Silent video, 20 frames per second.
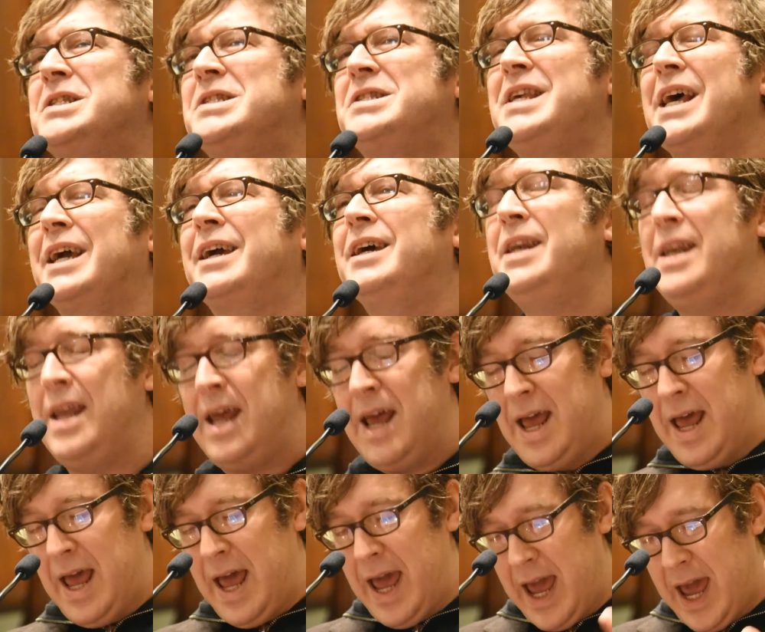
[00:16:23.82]

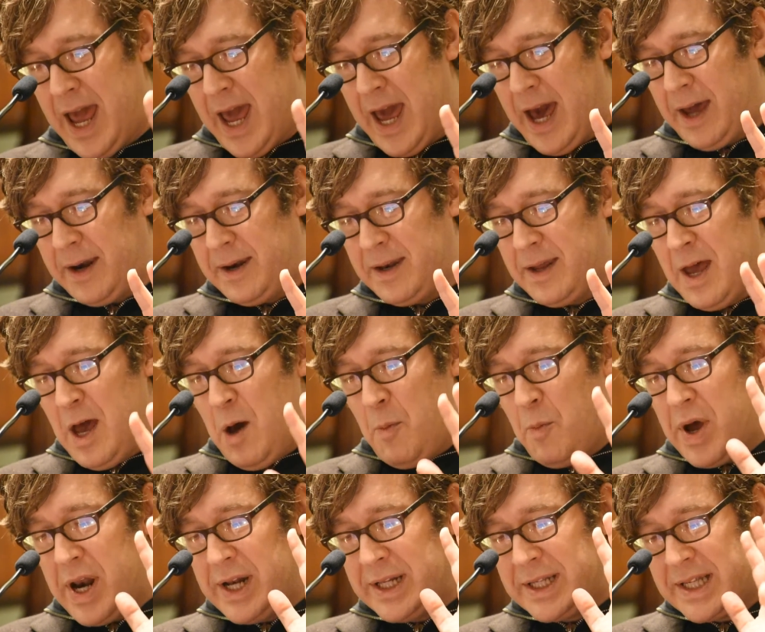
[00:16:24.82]
second-hand,
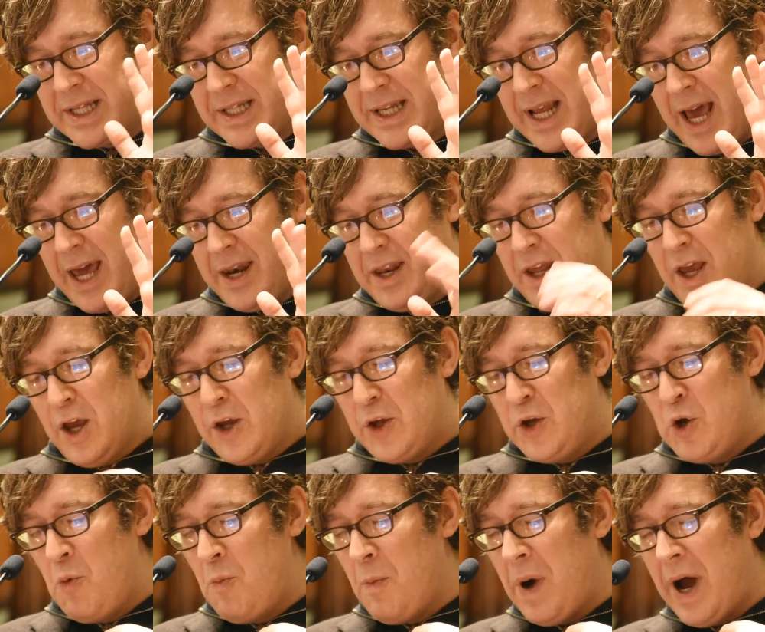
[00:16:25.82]
but instead
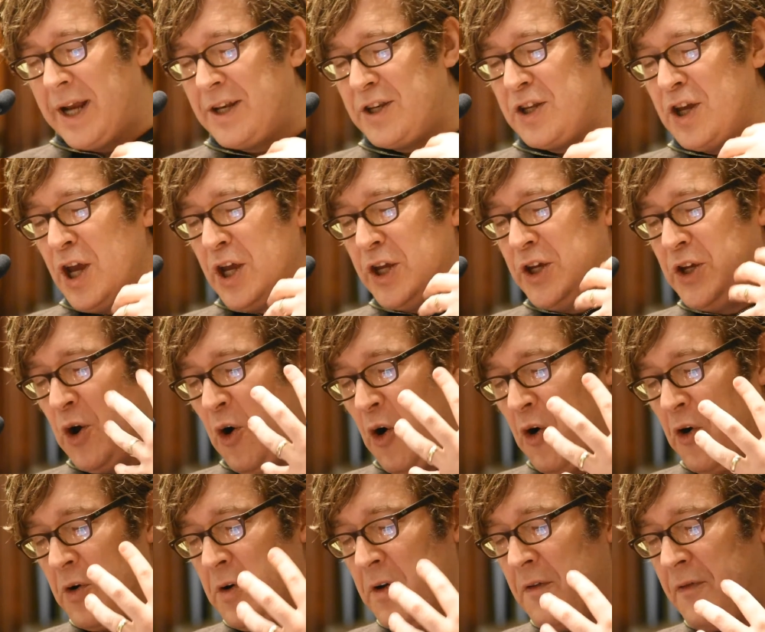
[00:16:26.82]
you might
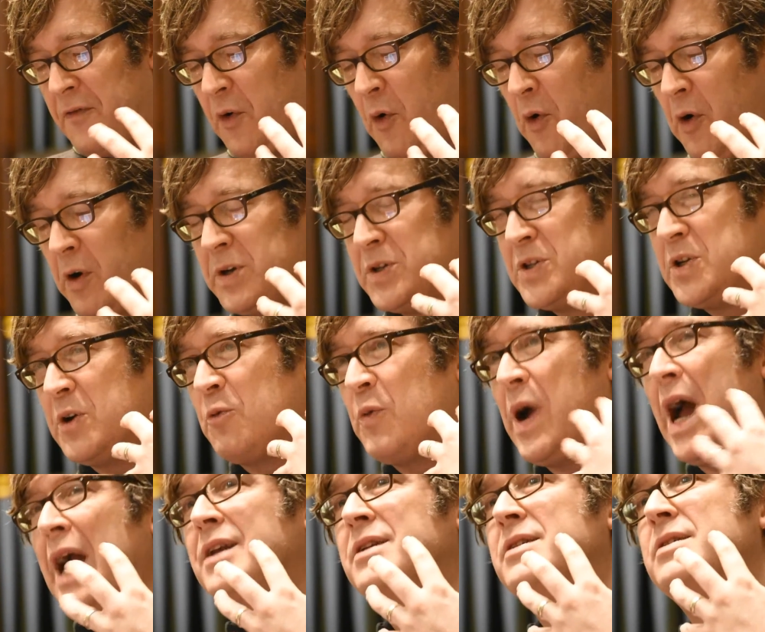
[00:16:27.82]
yearn for
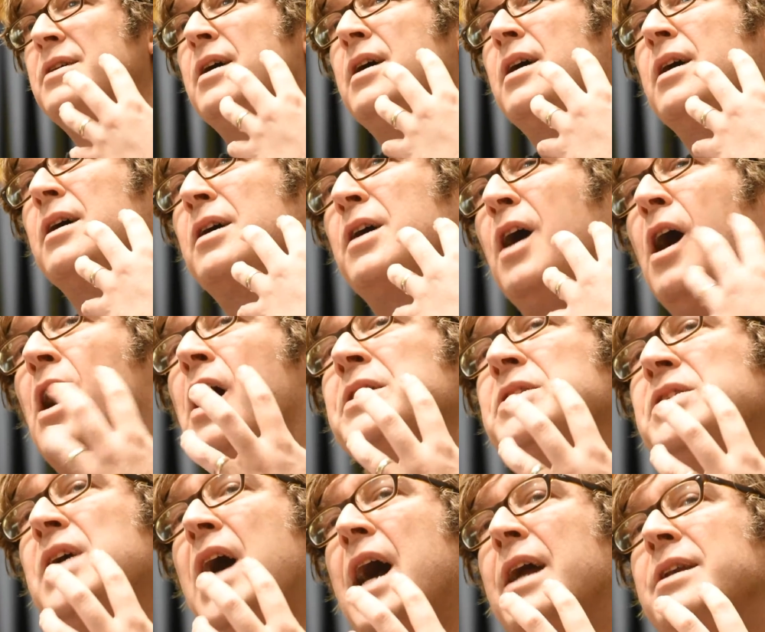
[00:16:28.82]
direct
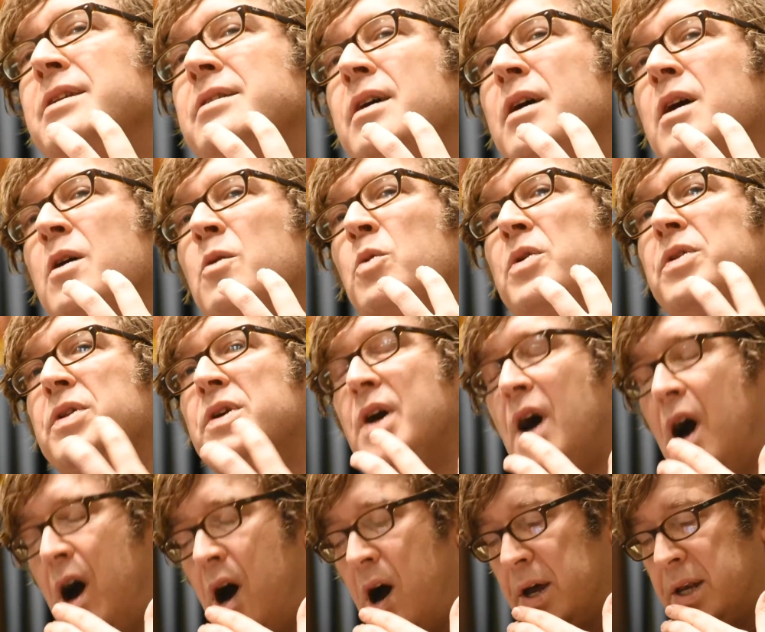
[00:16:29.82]
contact with
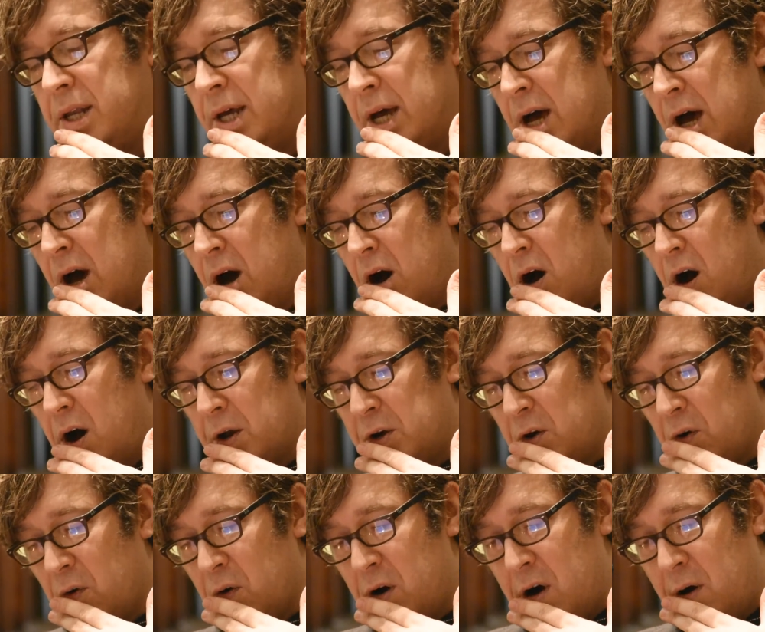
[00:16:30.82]
God on
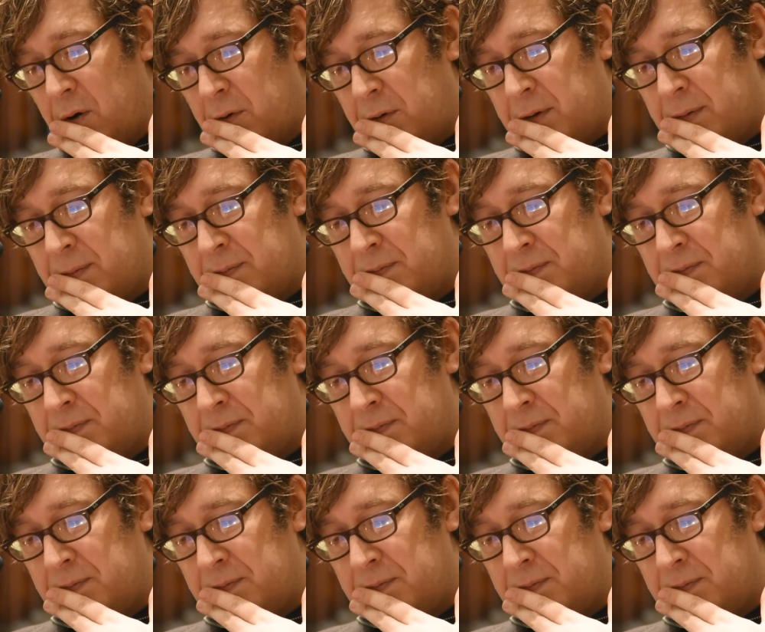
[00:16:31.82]
your own.